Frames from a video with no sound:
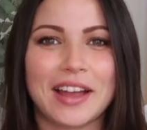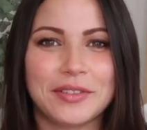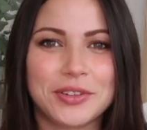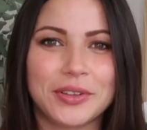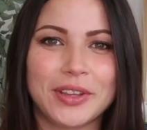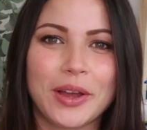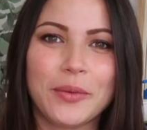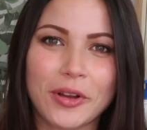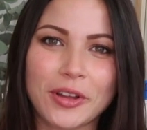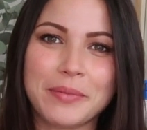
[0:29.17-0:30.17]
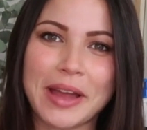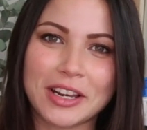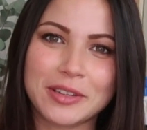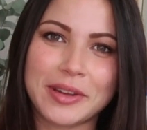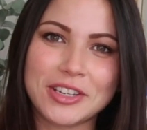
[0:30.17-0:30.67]
I'm Julia. Welcome
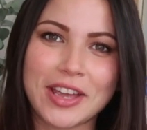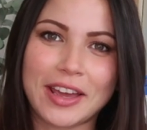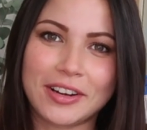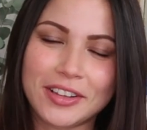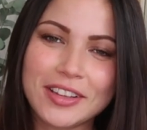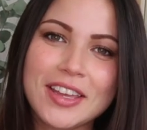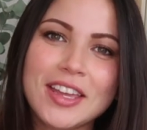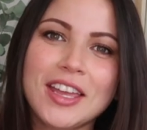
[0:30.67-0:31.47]
back to my channel.